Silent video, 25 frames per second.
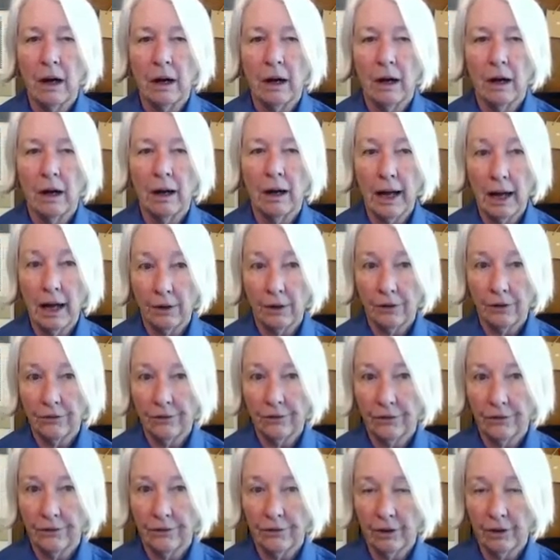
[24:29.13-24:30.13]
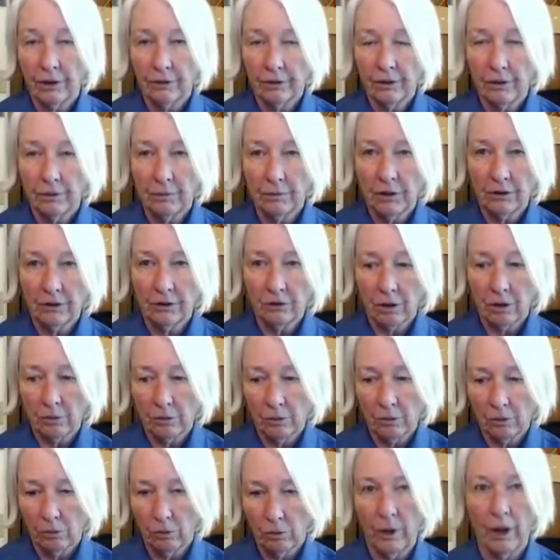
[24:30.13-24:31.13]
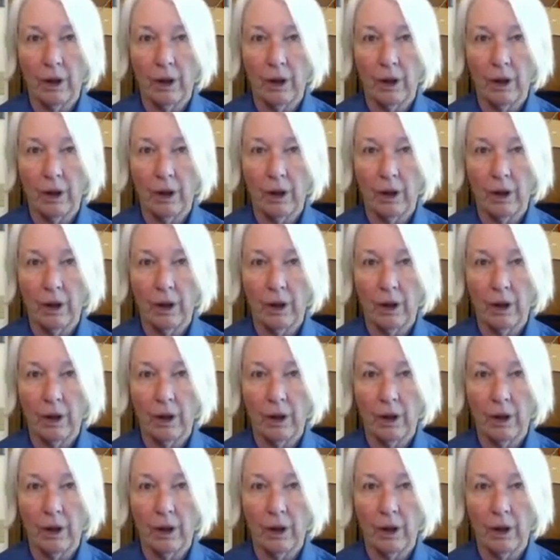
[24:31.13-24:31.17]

How does this get them in trouble?